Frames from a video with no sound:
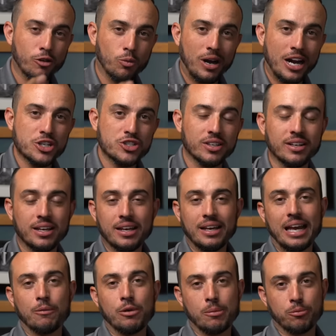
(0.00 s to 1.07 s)
for watching,
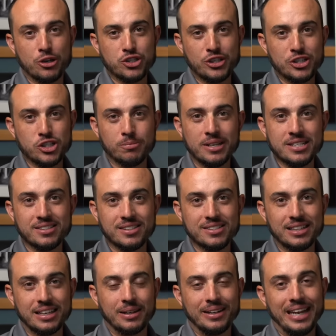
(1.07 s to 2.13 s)
and we appreciate your
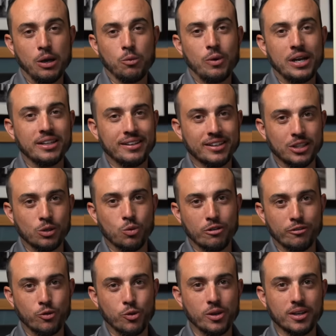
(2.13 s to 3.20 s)
business. I can't wait to get to work
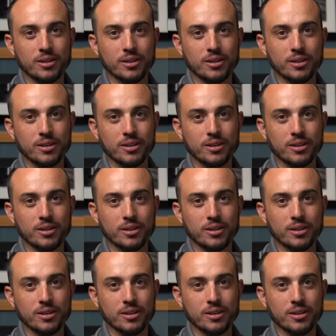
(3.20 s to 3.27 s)
for